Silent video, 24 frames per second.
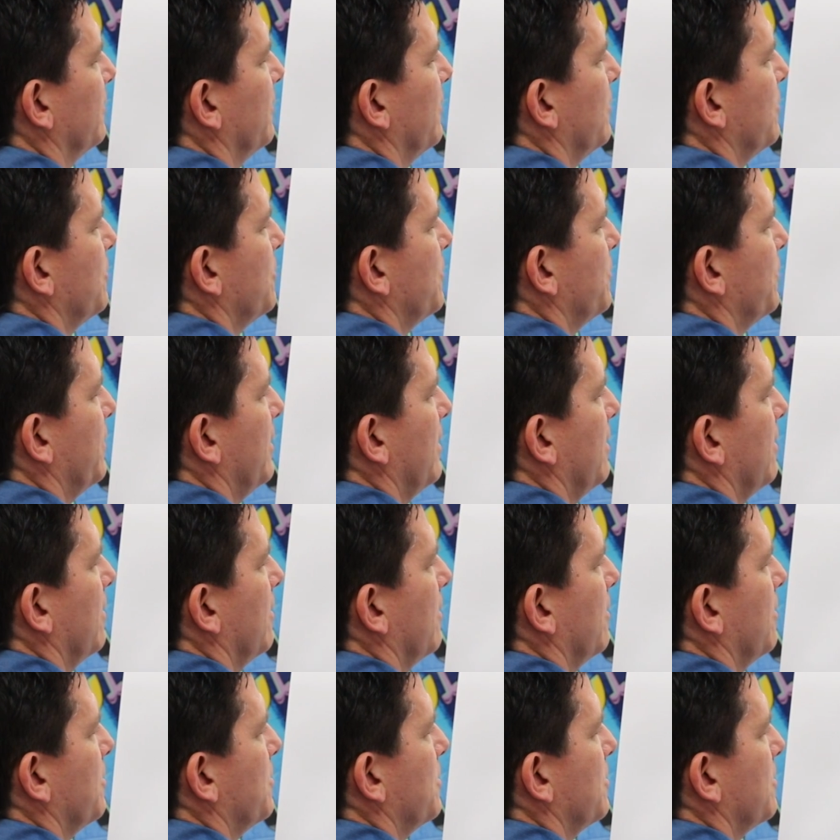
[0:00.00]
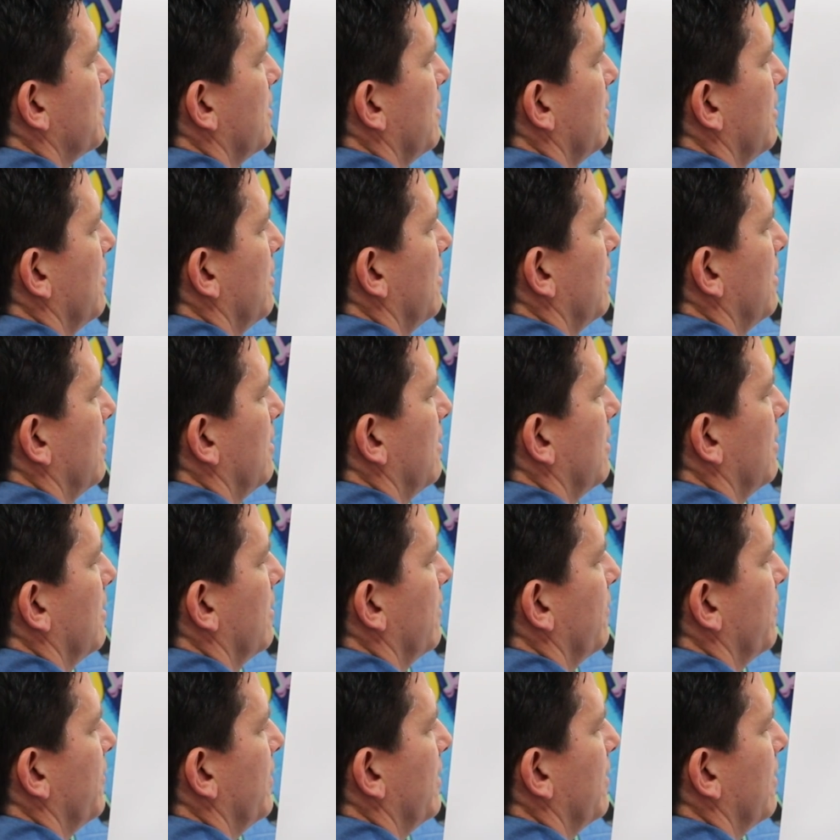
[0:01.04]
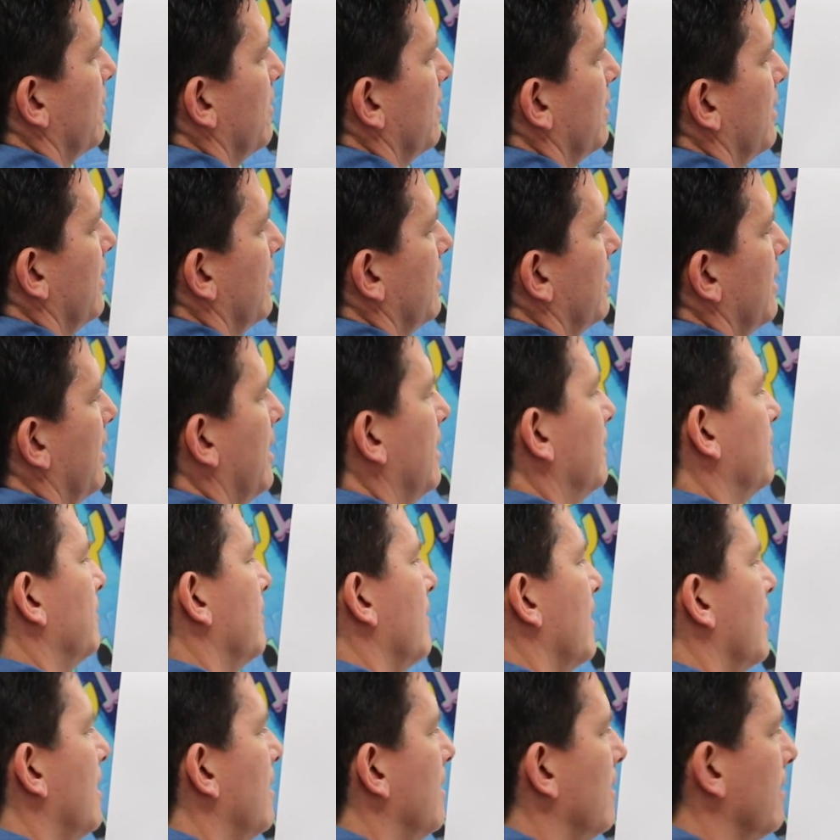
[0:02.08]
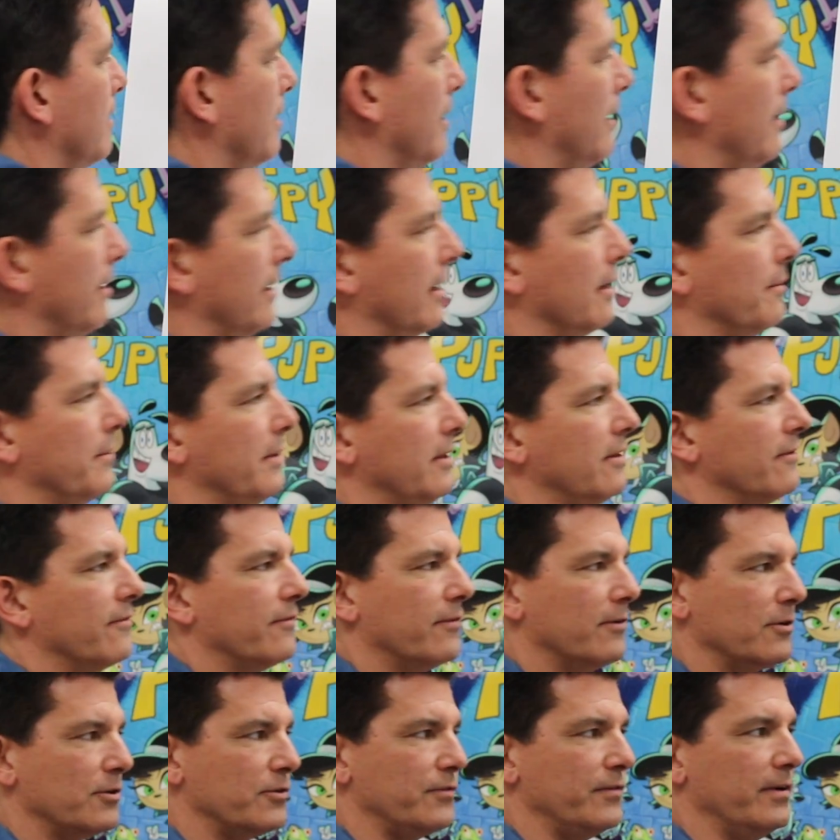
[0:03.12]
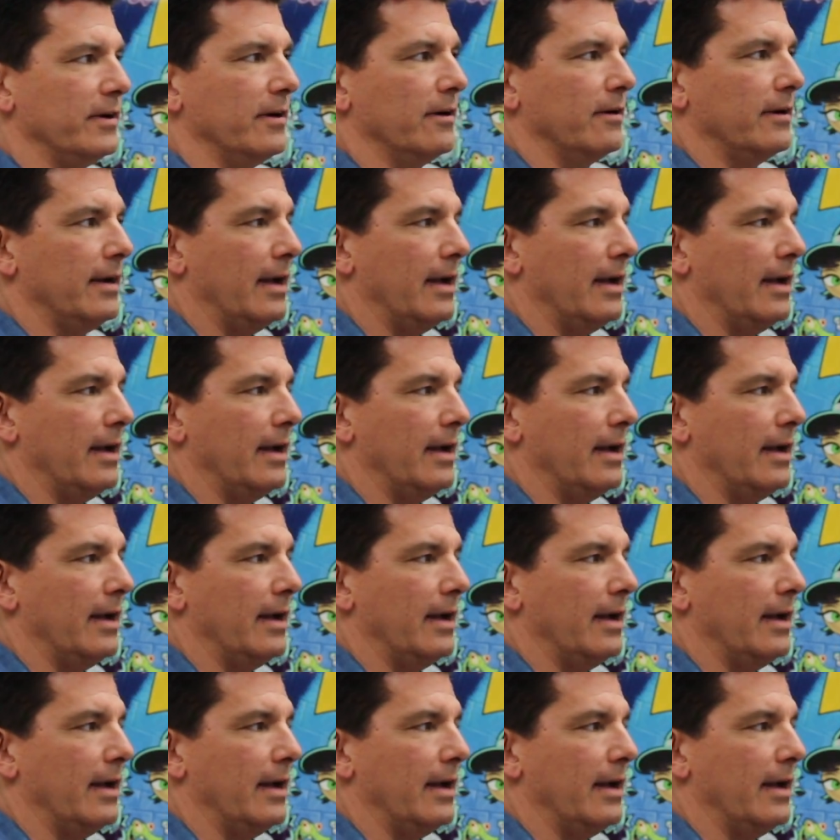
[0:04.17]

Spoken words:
First finger is just a long finger like that. Okay, that'll be the first finger.